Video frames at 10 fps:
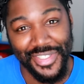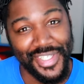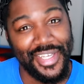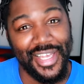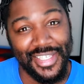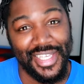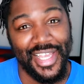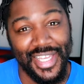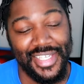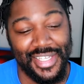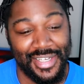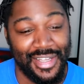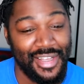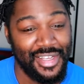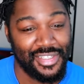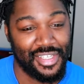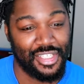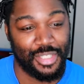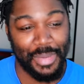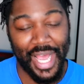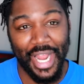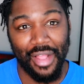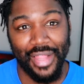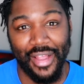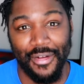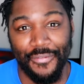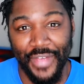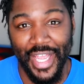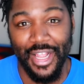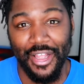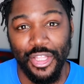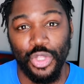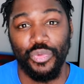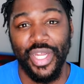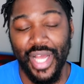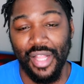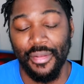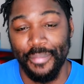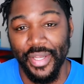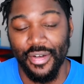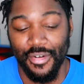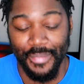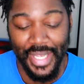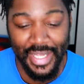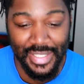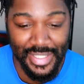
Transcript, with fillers: She is easy to to spot out like a fake three dollar bill, man.